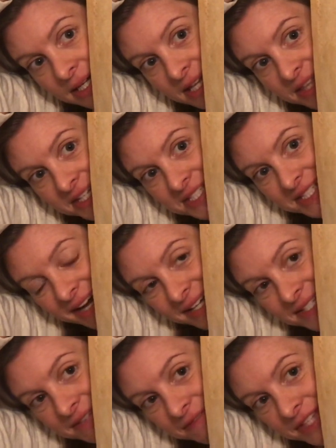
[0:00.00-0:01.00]
the
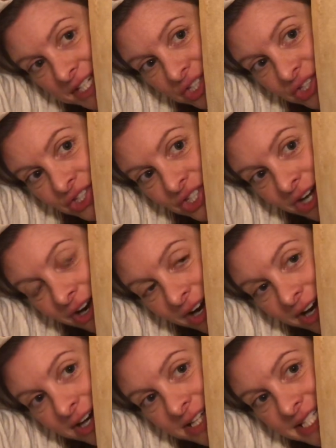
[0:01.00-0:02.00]
size of this
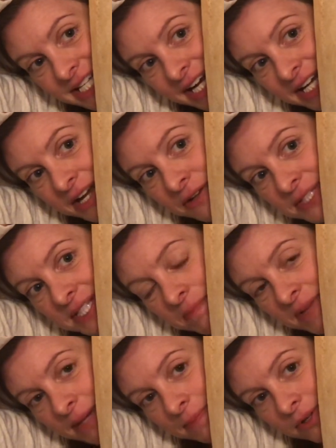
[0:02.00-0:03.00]
chart. And I know some
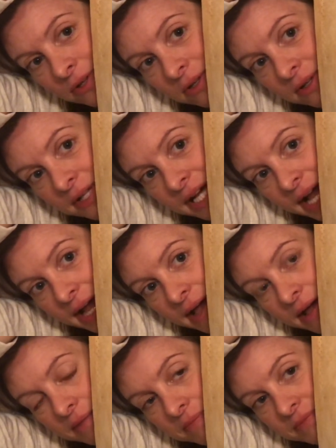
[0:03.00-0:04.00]
people
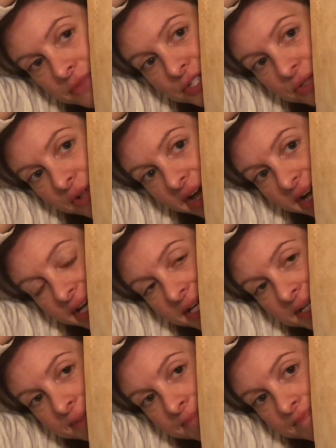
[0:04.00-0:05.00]
do like
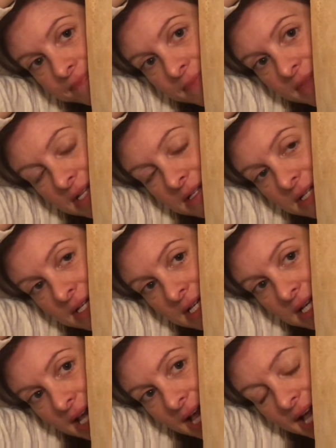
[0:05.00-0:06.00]

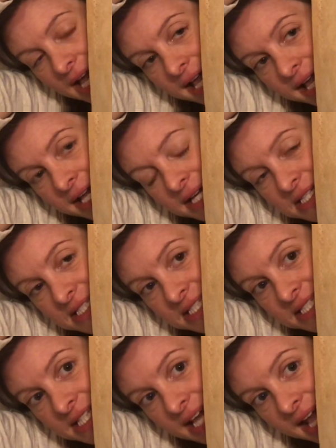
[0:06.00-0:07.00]
a
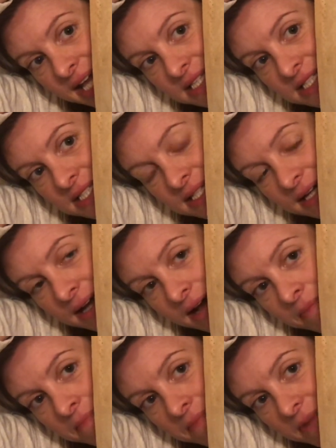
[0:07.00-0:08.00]
state
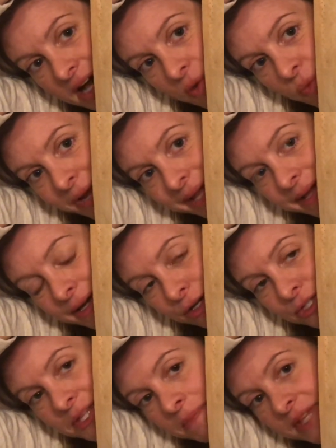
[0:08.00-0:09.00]
a week
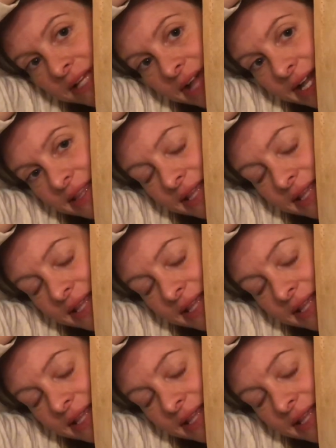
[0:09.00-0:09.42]
or something like